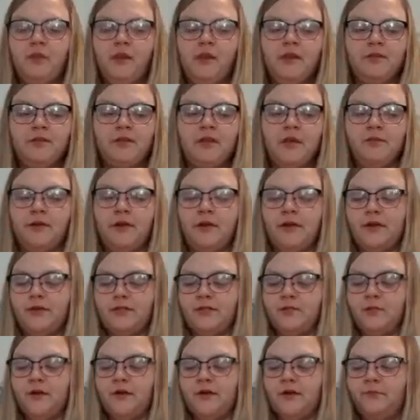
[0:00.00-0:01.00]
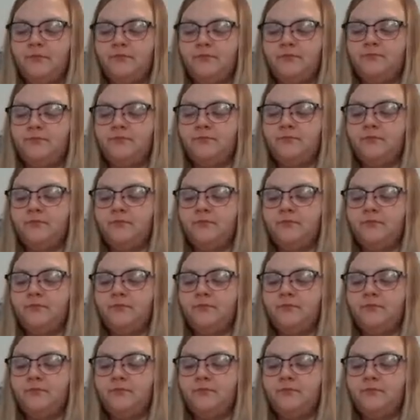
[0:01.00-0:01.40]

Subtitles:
it's on there as well.